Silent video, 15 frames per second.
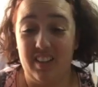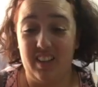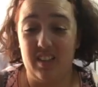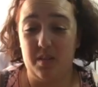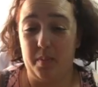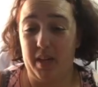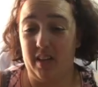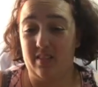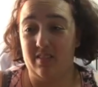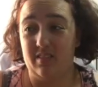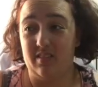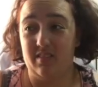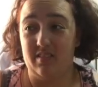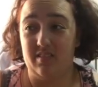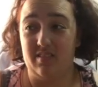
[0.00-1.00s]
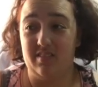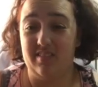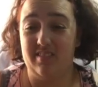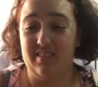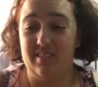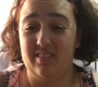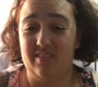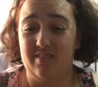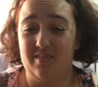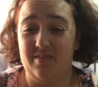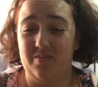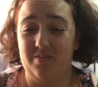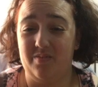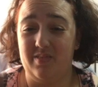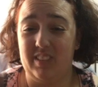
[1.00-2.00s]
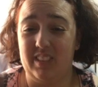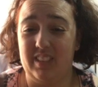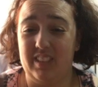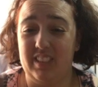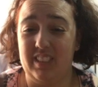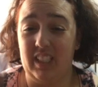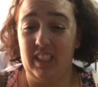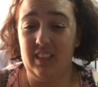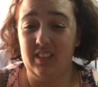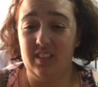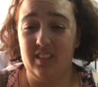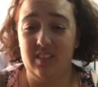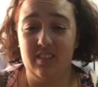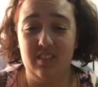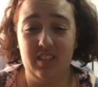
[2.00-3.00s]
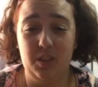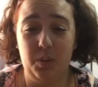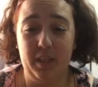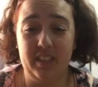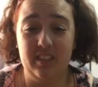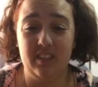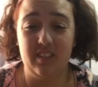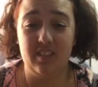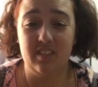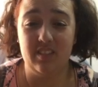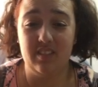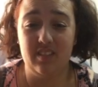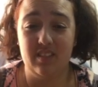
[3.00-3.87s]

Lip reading: That's about six US,